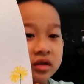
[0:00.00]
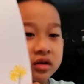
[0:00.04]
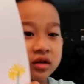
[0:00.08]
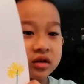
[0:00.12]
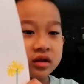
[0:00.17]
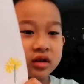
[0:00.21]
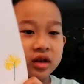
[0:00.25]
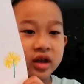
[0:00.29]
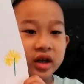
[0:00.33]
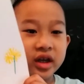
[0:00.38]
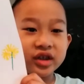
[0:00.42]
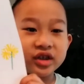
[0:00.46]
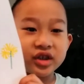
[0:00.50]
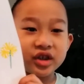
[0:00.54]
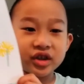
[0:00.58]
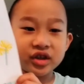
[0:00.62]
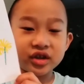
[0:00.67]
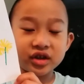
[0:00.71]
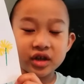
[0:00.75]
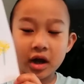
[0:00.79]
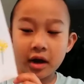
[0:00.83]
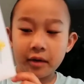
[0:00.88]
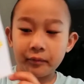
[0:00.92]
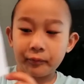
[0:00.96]
They
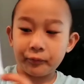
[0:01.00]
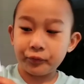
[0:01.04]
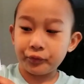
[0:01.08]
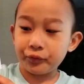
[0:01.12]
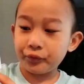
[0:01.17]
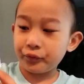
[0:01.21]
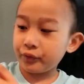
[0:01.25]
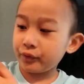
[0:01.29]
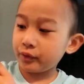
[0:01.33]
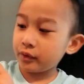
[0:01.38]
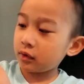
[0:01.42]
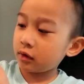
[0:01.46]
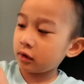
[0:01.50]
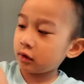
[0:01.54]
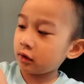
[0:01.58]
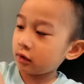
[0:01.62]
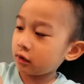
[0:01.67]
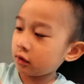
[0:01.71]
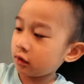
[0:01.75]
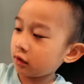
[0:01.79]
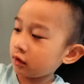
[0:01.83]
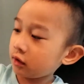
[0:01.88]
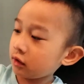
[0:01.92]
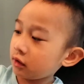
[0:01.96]
just have
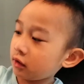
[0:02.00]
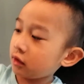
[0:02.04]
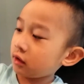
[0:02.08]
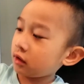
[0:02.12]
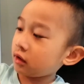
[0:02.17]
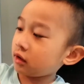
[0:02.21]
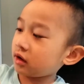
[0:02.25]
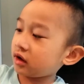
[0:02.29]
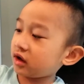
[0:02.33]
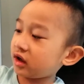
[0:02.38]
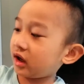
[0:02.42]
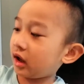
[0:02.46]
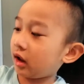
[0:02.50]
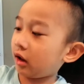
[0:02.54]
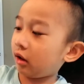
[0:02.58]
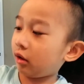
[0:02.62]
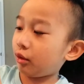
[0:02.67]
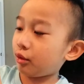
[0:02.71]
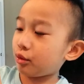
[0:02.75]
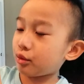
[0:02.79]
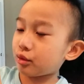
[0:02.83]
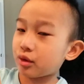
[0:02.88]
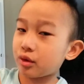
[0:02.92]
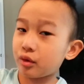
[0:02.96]

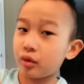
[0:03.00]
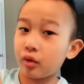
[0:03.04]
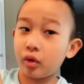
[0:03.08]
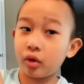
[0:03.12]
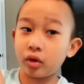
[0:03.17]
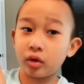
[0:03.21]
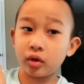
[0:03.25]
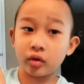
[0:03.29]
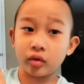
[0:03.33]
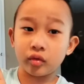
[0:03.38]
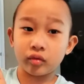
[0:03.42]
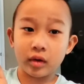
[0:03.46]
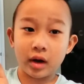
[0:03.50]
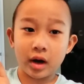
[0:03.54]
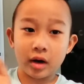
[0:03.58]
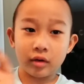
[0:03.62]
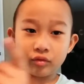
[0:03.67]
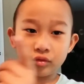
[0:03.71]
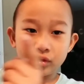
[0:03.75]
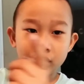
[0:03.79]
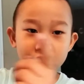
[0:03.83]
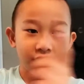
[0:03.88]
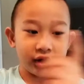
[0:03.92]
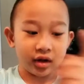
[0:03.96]
yellows all around
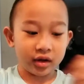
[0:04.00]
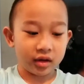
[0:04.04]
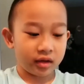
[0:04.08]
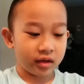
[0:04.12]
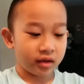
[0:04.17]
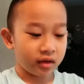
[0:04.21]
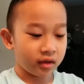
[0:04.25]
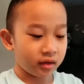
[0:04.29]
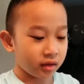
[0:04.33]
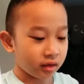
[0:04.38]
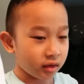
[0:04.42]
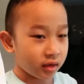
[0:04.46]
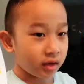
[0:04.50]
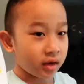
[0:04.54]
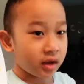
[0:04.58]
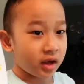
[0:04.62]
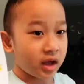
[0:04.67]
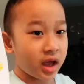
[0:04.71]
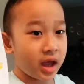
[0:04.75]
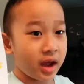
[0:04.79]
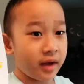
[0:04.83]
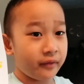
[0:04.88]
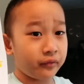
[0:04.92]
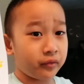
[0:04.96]
it,
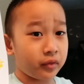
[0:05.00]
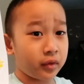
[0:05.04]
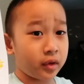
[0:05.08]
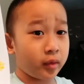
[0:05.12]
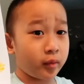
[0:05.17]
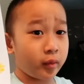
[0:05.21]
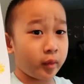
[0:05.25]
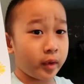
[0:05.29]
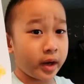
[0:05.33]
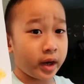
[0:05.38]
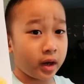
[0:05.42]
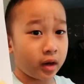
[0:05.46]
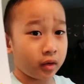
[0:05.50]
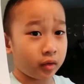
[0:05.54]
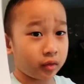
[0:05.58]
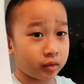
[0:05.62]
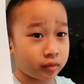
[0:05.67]
everywhere.